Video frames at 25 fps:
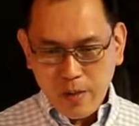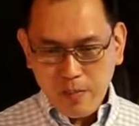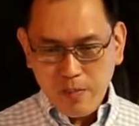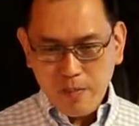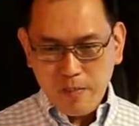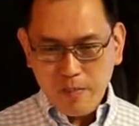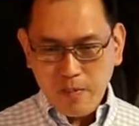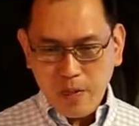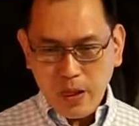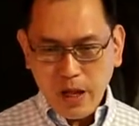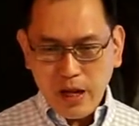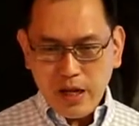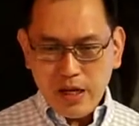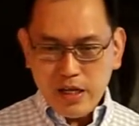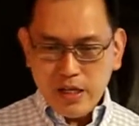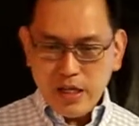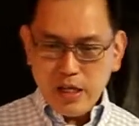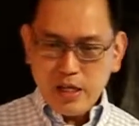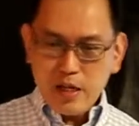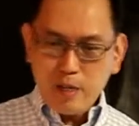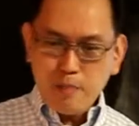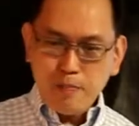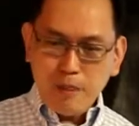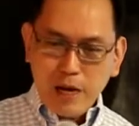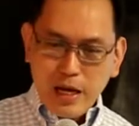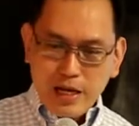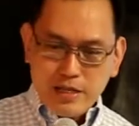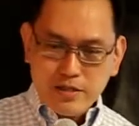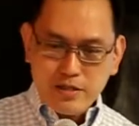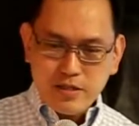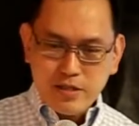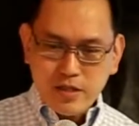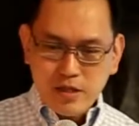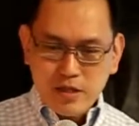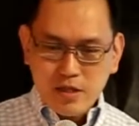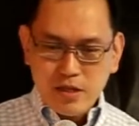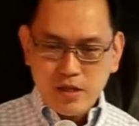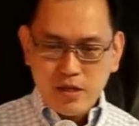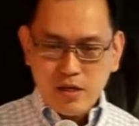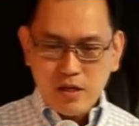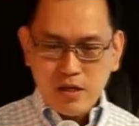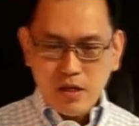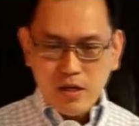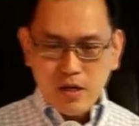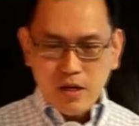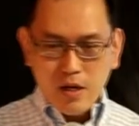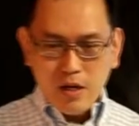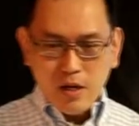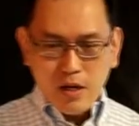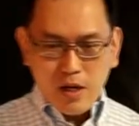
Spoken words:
him. And he did a plaster.